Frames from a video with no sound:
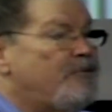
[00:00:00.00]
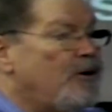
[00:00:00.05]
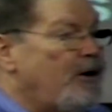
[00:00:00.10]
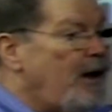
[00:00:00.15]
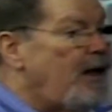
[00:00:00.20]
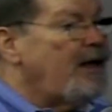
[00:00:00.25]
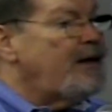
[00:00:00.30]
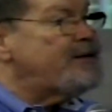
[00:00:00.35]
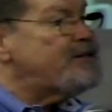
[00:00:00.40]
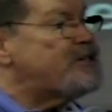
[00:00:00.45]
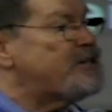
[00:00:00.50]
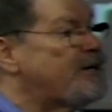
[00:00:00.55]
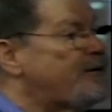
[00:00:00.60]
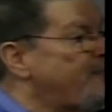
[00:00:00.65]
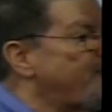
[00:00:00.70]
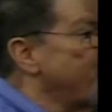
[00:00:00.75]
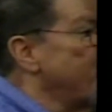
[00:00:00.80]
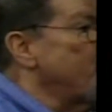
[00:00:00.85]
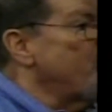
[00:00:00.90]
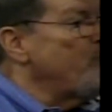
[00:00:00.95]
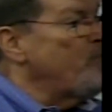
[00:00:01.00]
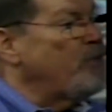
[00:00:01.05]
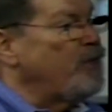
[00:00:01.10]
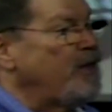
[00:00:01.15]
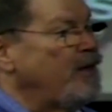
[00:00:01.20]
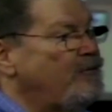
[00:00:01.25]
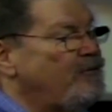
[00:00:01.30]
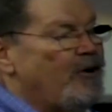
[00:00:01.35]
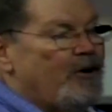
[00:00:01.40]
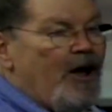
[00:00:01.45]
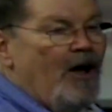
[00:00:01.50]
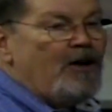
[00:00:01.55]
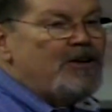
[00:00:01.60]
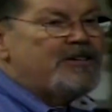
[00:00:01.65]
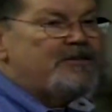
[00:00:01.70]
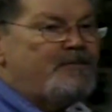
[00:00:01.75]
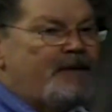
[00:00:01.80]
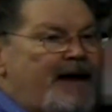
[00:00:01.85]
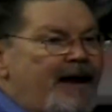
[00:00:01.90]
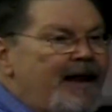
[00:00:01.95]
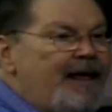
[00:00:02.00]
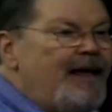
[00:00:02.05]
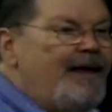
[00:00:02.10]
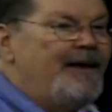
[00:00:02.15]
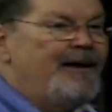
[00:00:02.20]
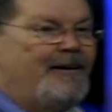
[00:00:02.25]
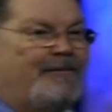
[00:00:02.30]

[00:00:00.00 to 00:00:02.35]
for lunch. For y'all's meeting.